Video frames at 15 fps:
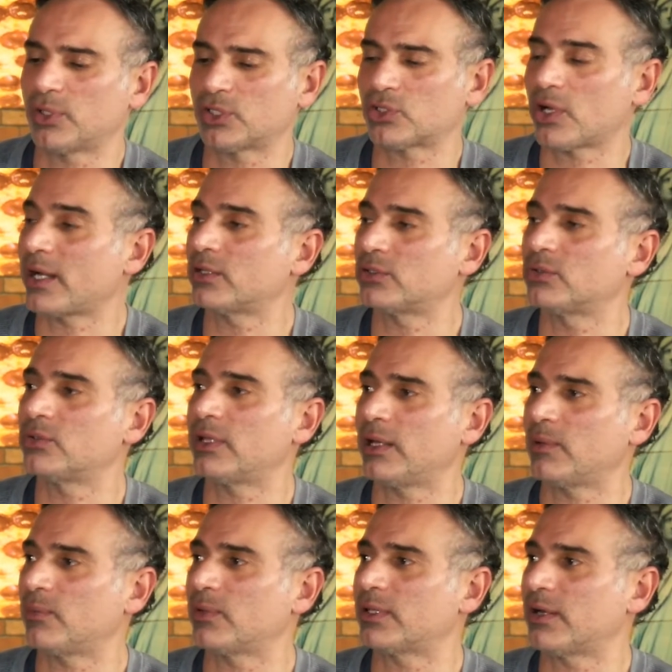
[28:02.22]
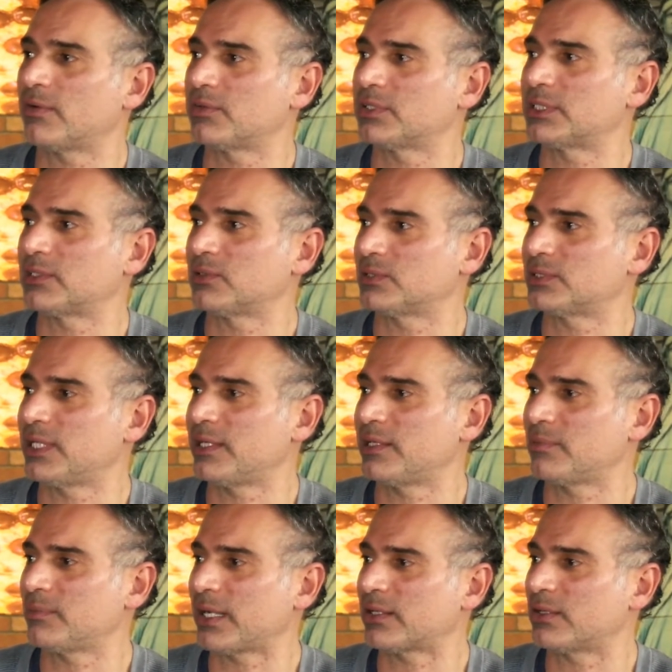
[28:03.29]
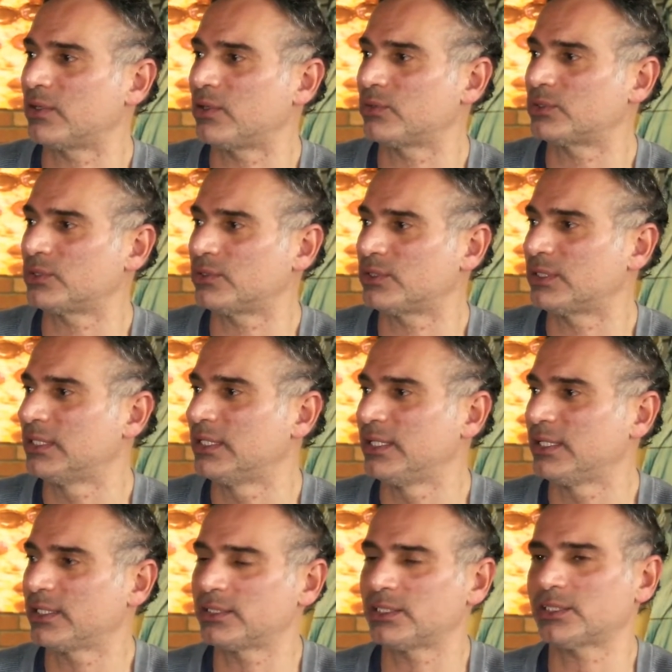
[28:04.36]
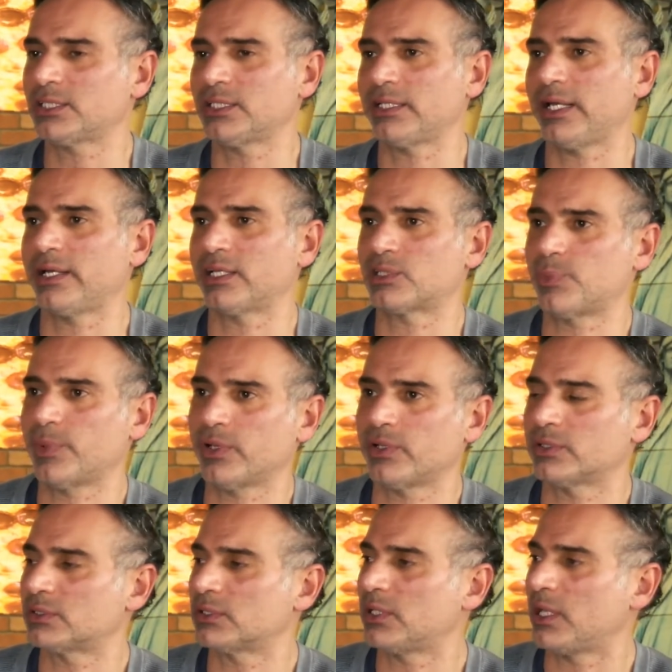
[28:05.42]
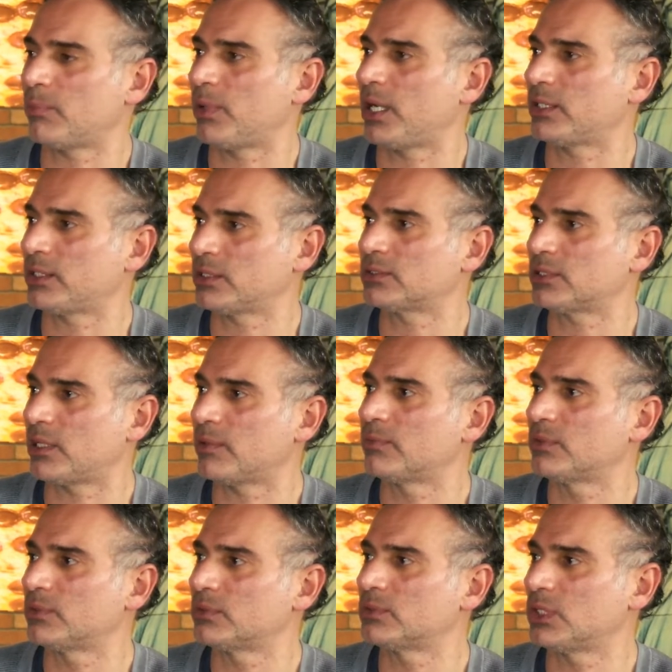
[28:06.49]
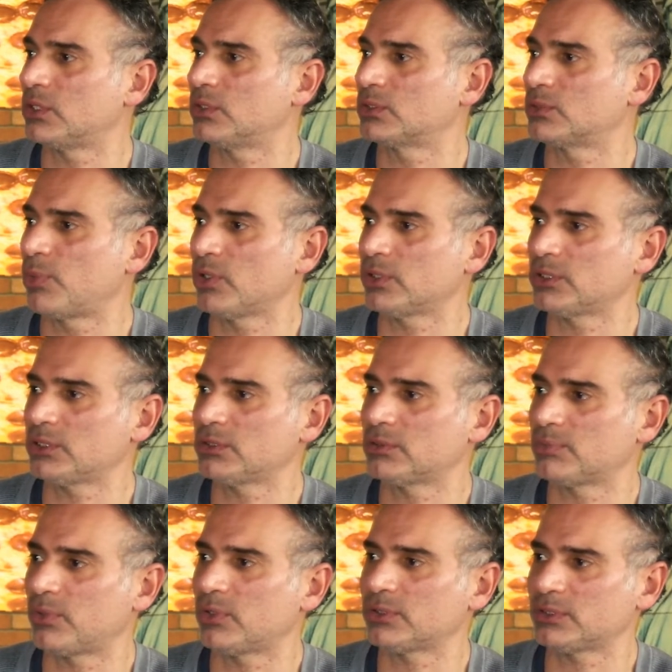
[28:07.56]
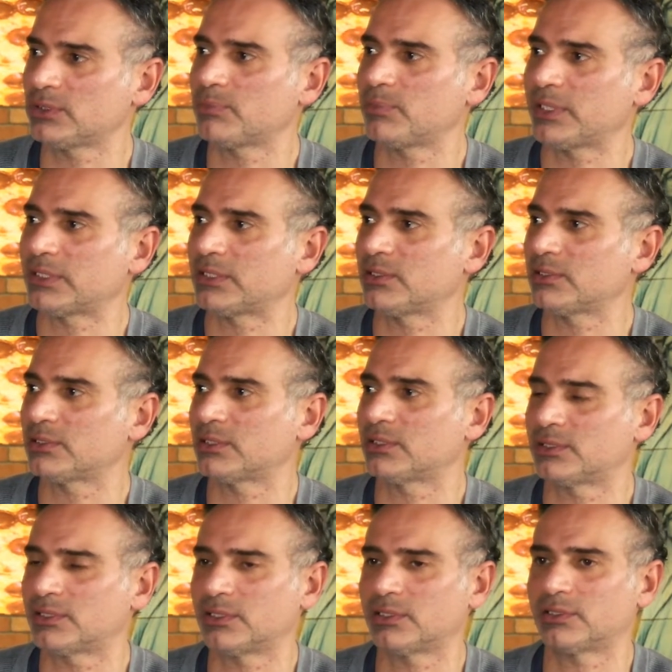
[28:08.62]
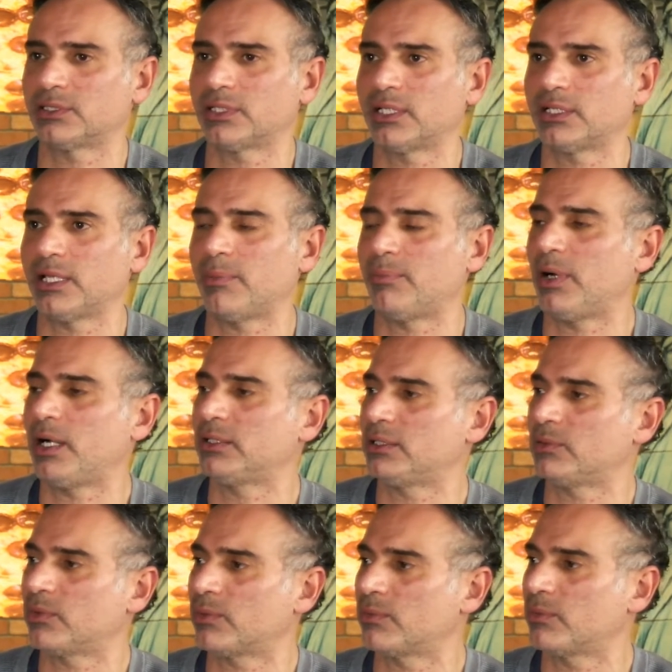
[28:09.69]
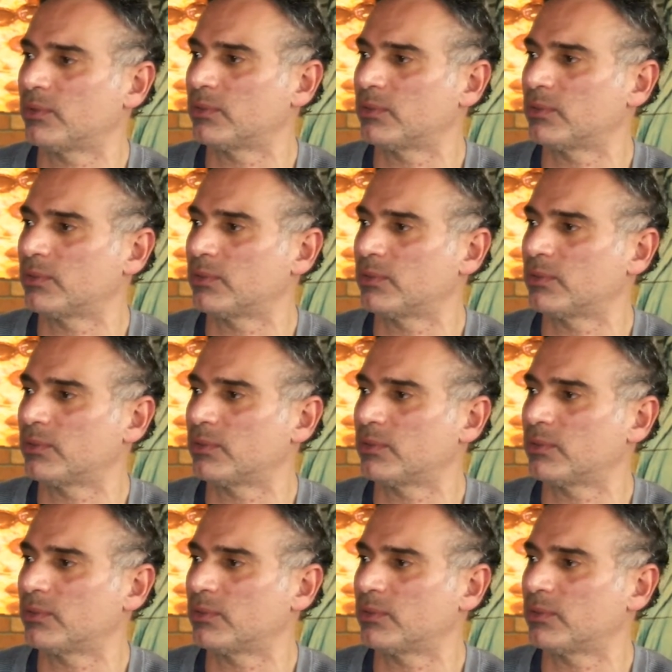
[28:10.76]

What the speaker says: going to try to do that with every single stadium I can go to and just get that experience and that bonding time. Yeah, so sports is a big deal to get that bonding with